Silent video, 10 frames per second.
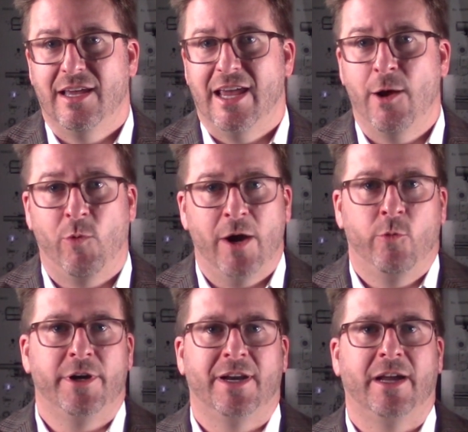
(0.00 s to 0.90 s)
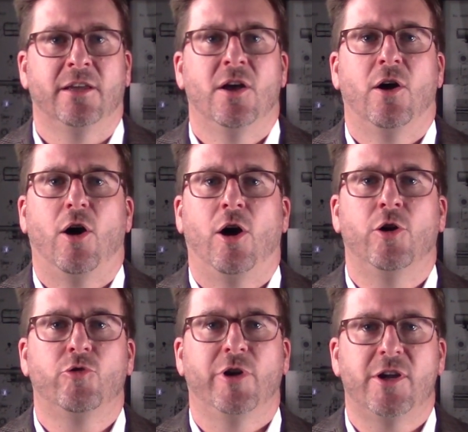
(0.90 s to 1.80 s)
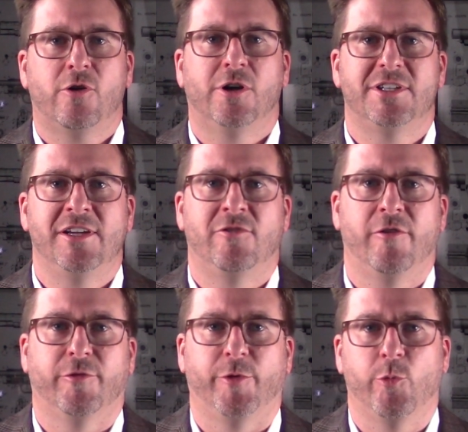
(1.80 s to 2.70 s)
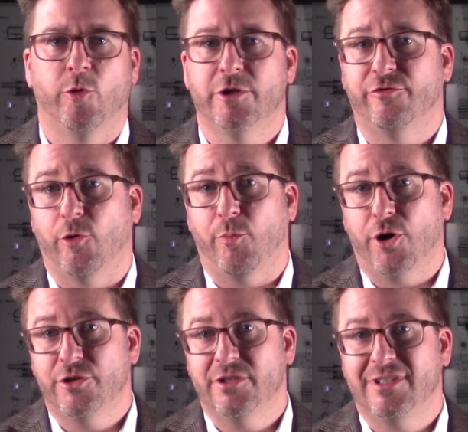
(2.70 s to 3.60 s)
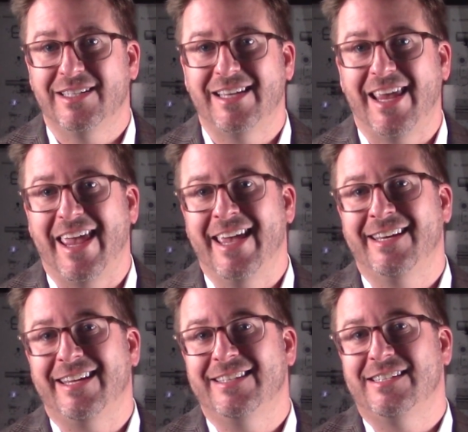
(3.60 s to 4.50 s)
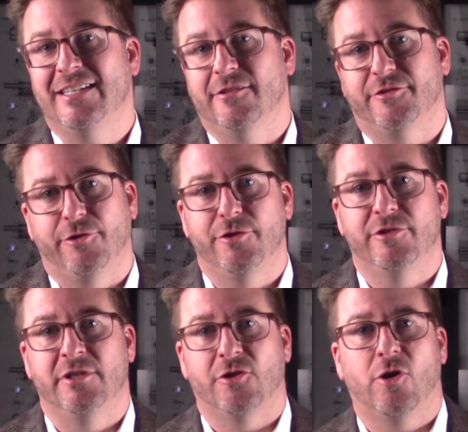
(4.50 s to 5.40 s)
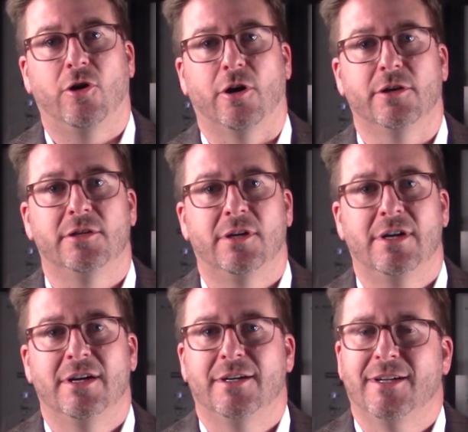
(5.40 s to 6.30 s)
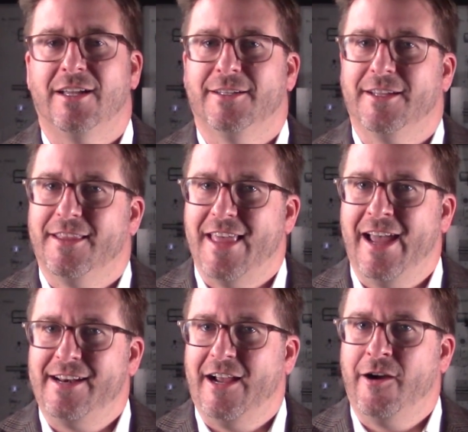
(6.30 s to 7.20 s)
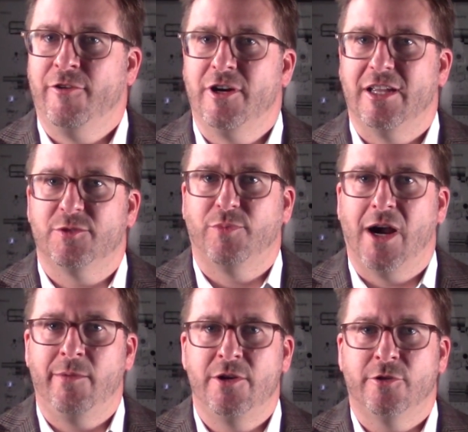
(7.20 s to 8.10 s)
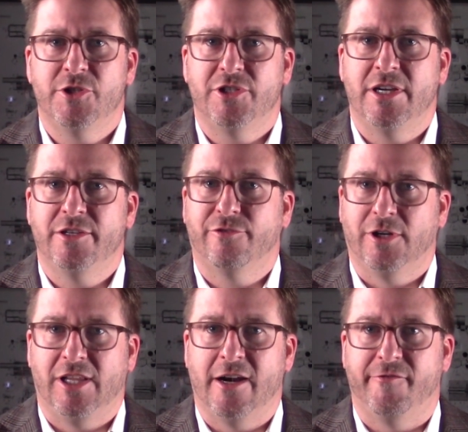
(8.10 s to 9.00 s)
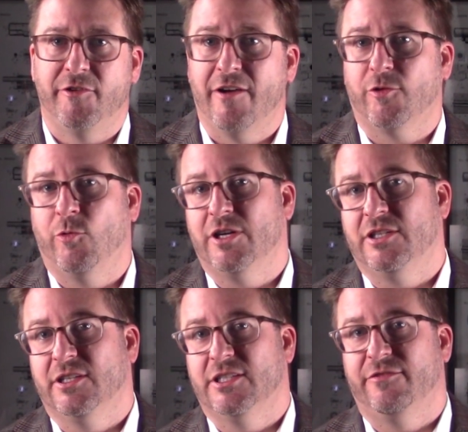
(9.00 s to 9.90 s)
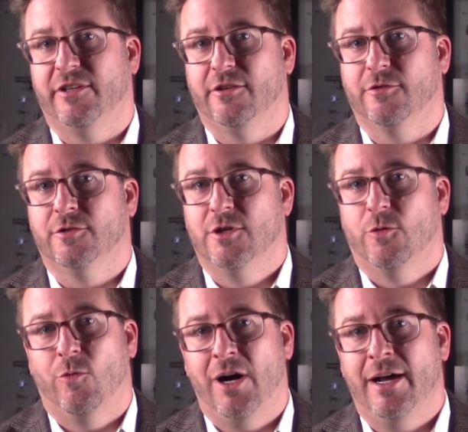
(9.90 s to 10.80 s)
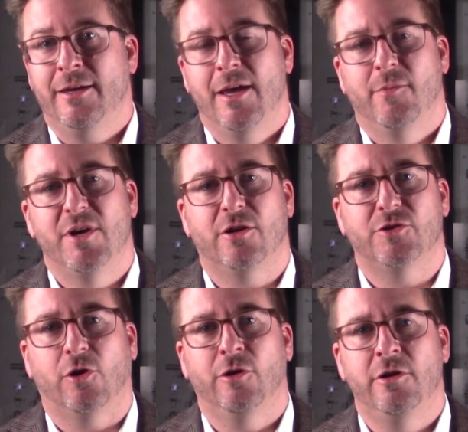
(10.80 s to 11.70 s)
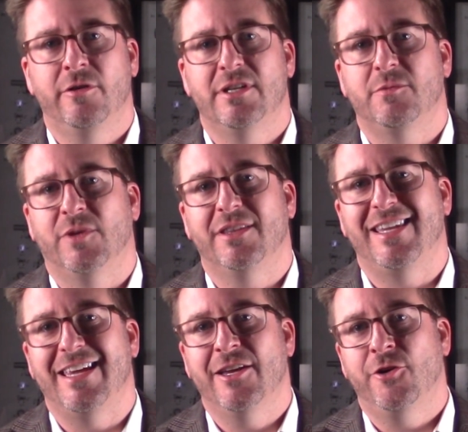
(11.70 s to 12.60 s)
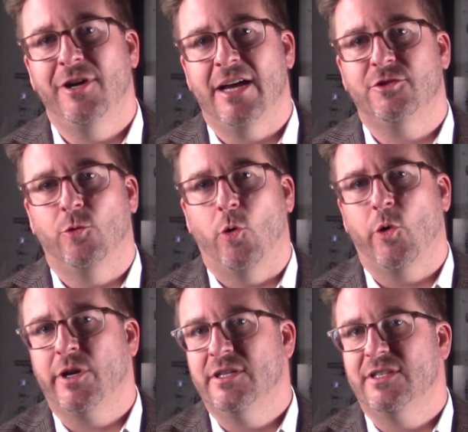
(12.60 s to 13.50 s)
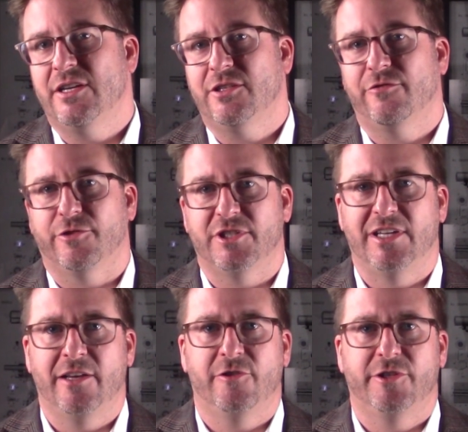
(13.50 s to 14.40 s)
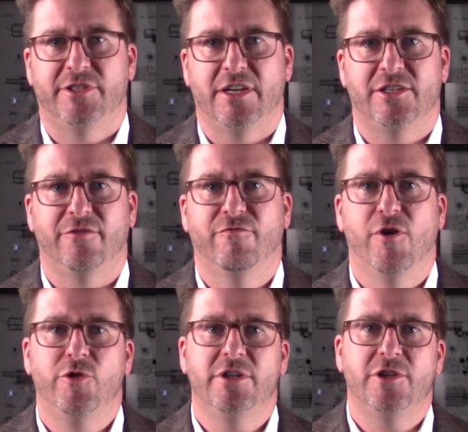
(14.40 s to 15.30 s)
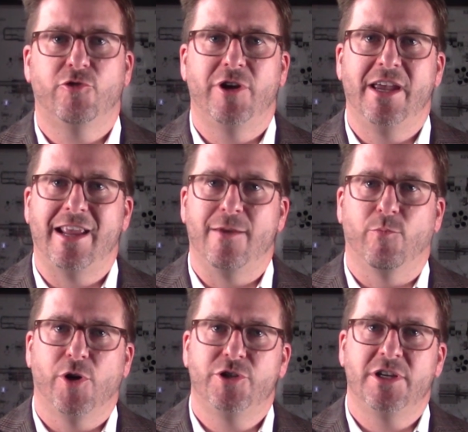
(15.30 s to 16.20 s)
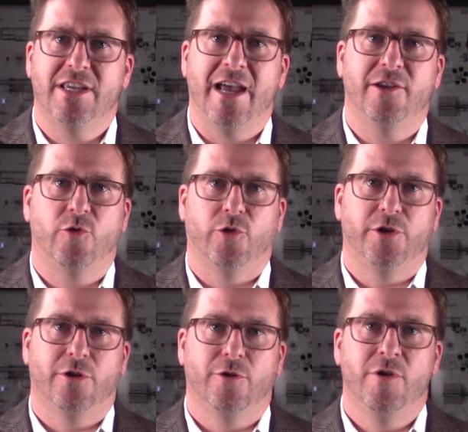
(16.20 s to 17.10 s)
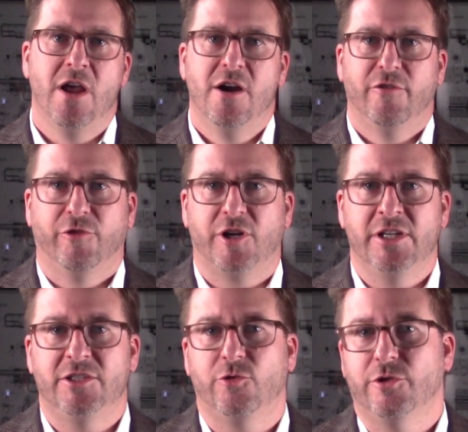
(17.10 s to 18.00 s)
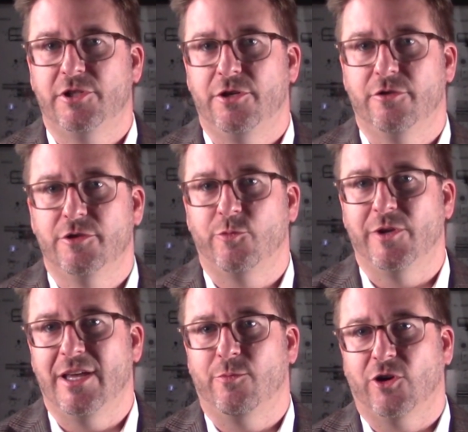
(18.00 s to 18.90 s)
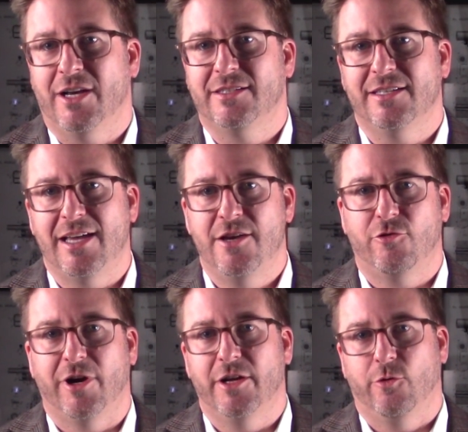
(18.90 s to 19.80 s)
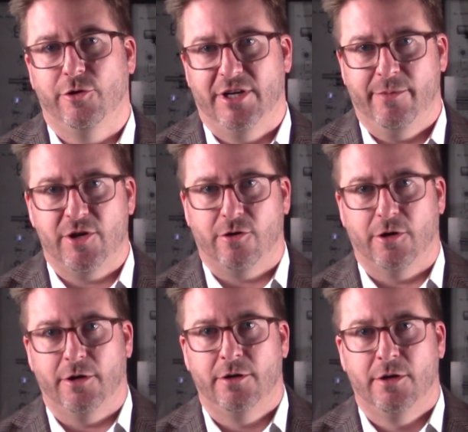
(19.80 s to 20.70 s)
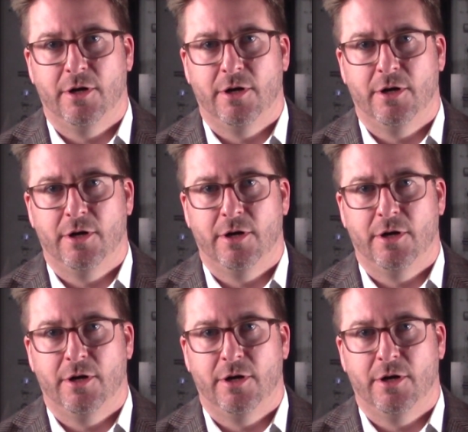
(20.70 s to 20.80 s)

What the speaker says: And why wouldn't I? All credit cards now offer rewards for purchases and incentives for using their cards. That, however, is probably going to change for a lot of you after watching this video. Why? Because earlier this month, the International Organization for Standardization voted to create a merchant category code for gun stores to use when they process a credit or debit card.